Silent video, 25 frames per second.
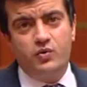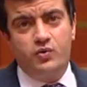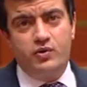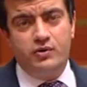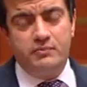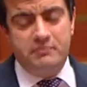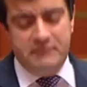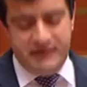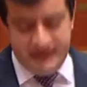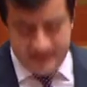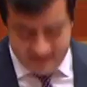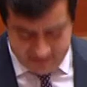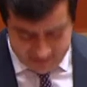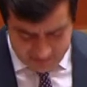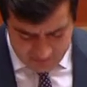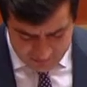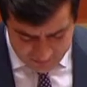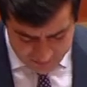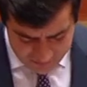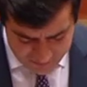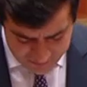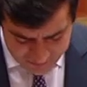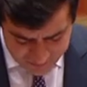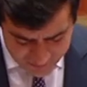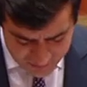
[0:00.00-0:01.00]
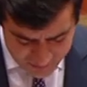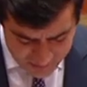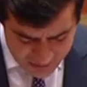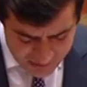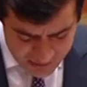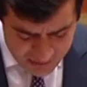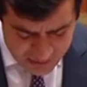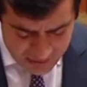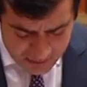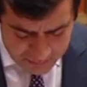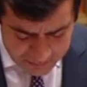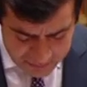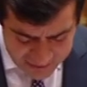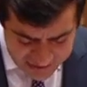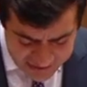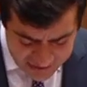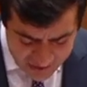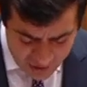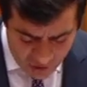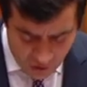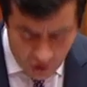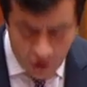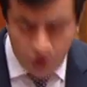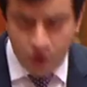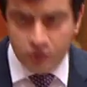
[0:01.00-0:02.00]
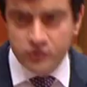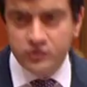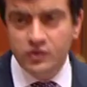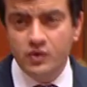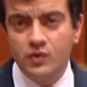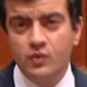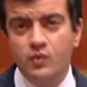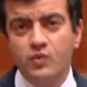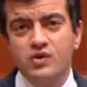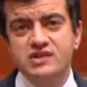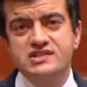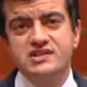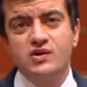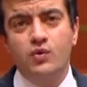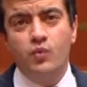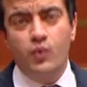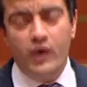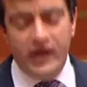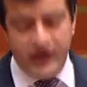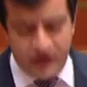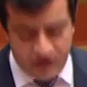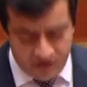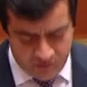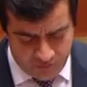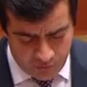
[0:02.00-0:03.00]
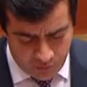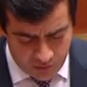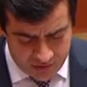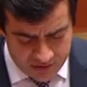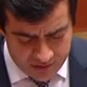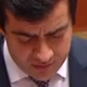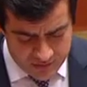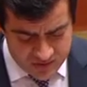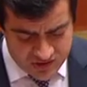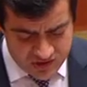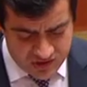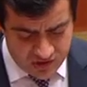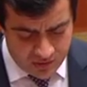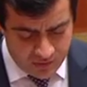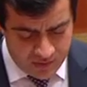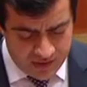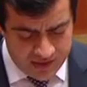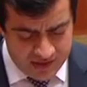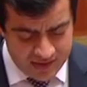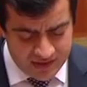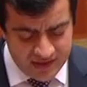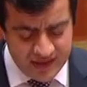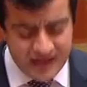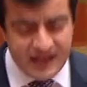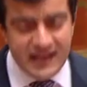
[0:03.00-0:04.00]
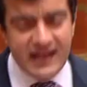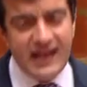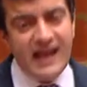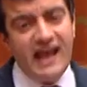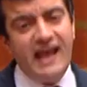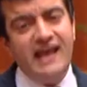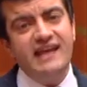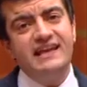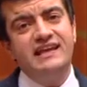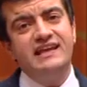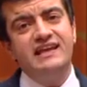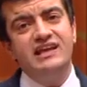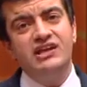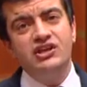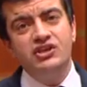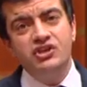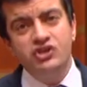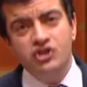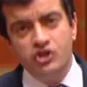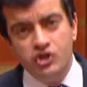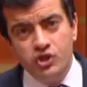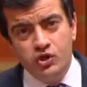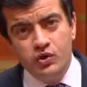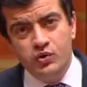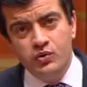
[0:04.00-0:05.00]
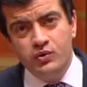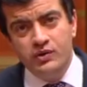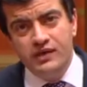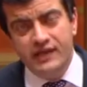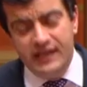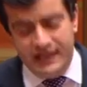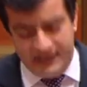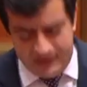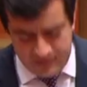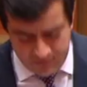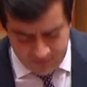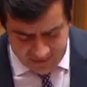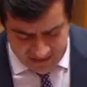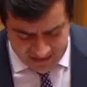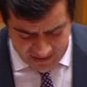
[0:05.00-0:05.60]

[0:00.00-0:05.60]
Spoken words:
or amended. Peter Holt was aware of what he was doing, and he knew he could